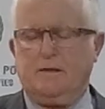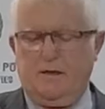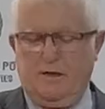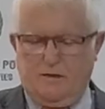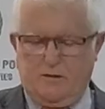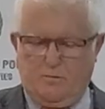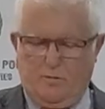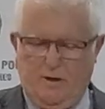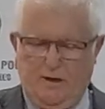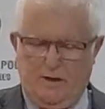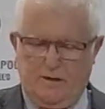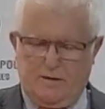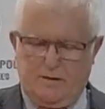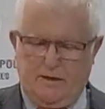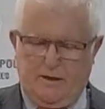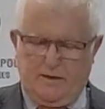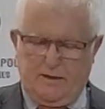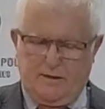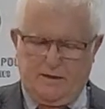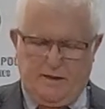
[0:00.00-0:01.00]
as well as
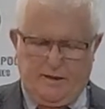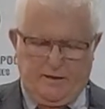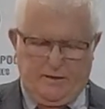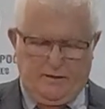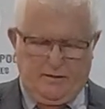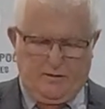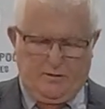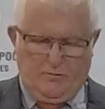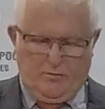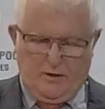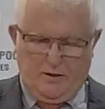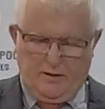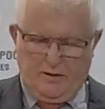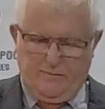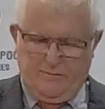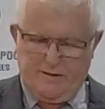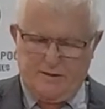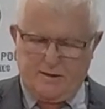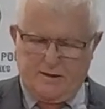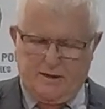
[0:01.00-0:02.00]
undertaking the coronial
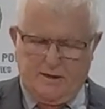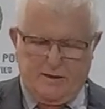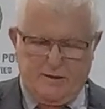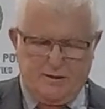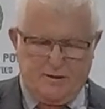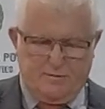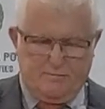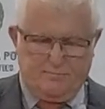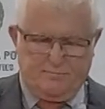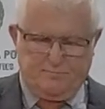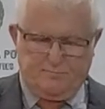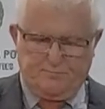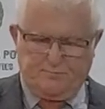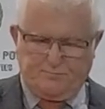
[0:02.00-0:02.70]
investigation,